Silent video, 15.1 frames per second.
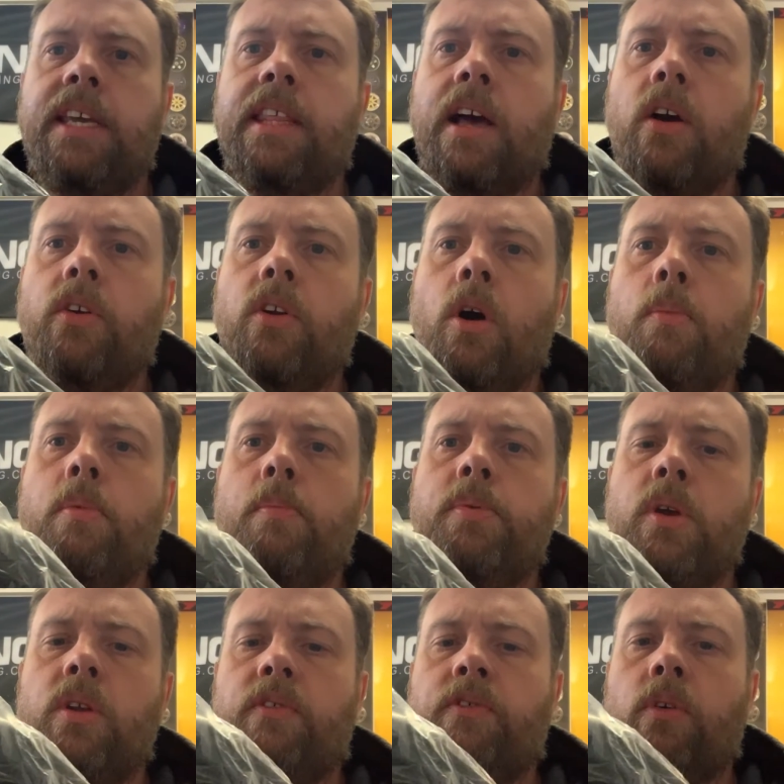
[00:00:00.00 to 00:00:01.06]
that or not, but
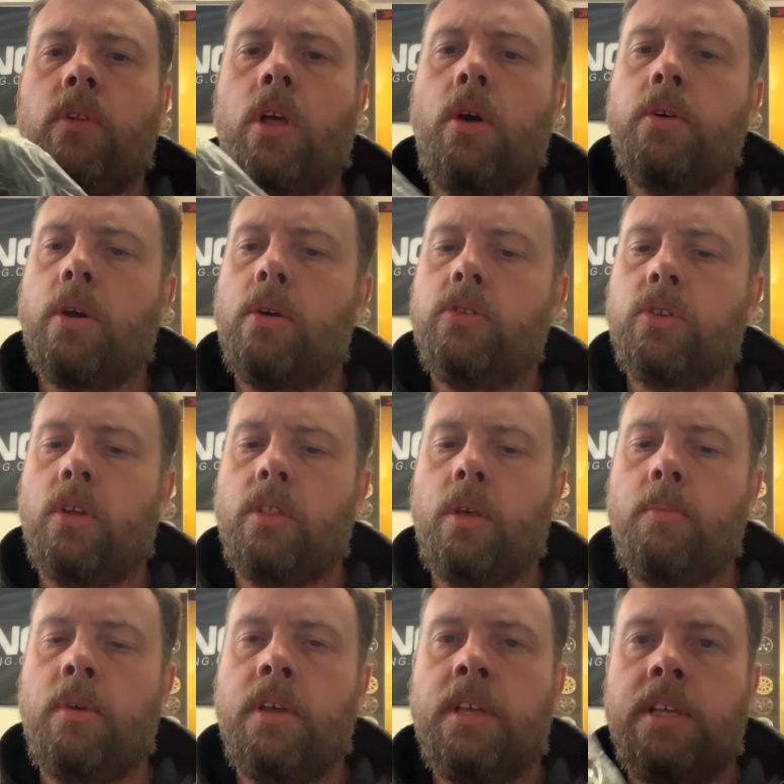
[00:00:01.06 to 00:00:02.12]
beautiful logos on
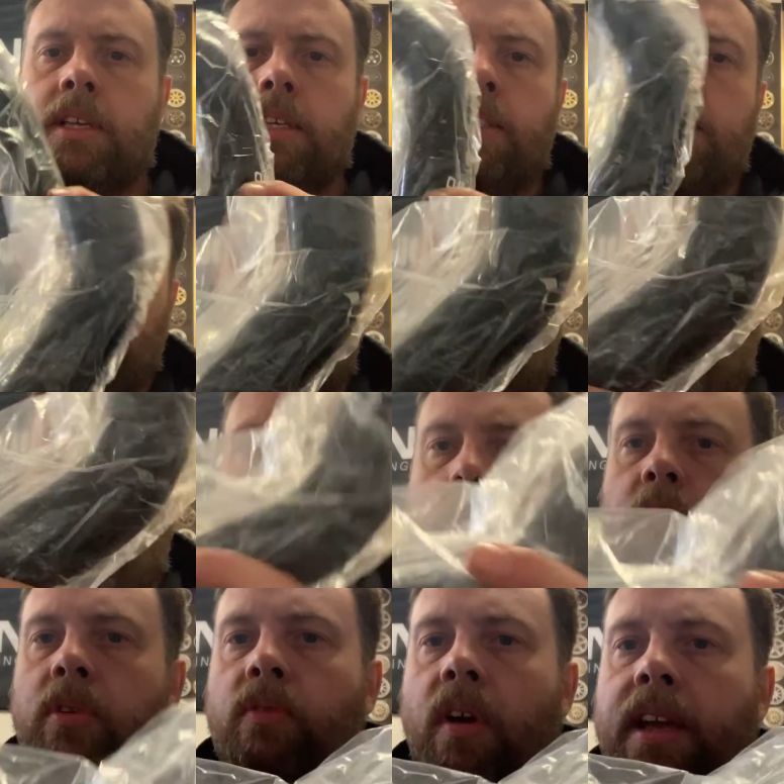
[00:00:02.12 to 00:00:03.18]
them. Say the
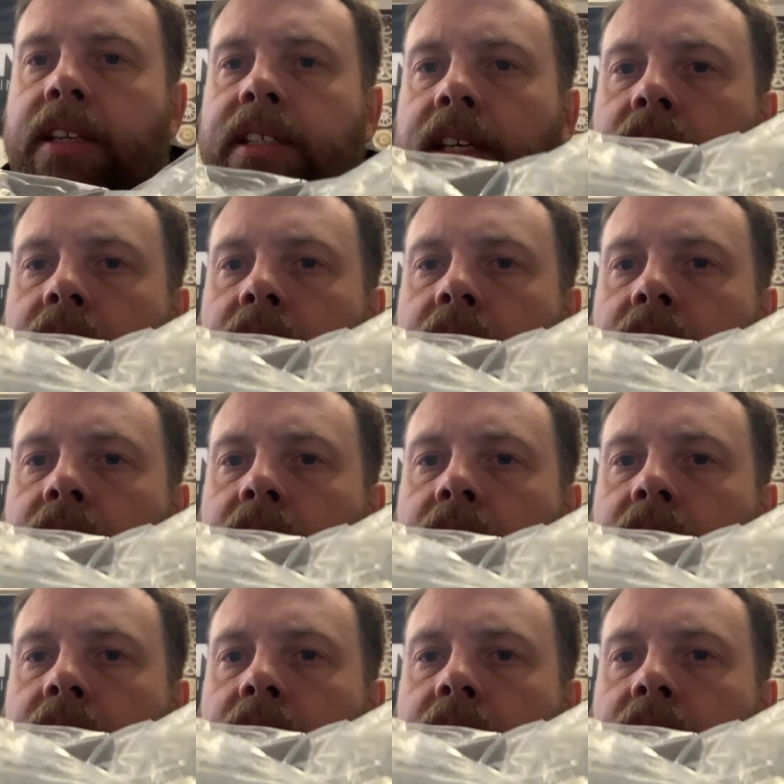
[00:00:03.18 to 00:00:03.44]
hybrid racing,